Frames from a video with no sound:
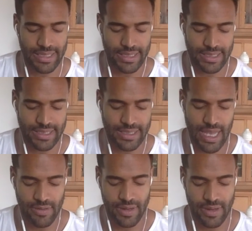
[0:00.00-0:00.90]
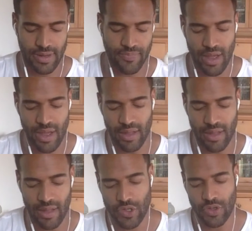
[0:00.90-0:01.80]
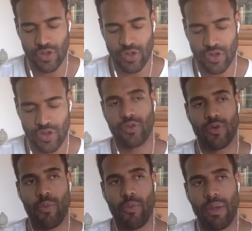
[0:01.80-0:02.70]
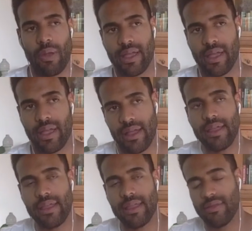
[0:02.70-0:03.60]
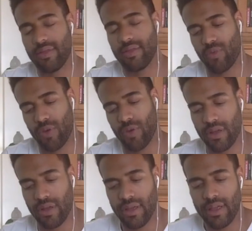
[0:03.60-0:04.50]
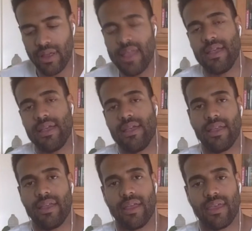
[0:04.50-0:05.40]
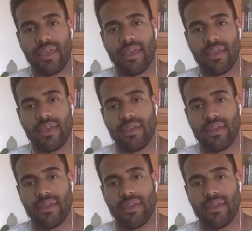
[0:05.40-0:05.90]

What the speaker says: the sound, so I want you to mimic this word, ich.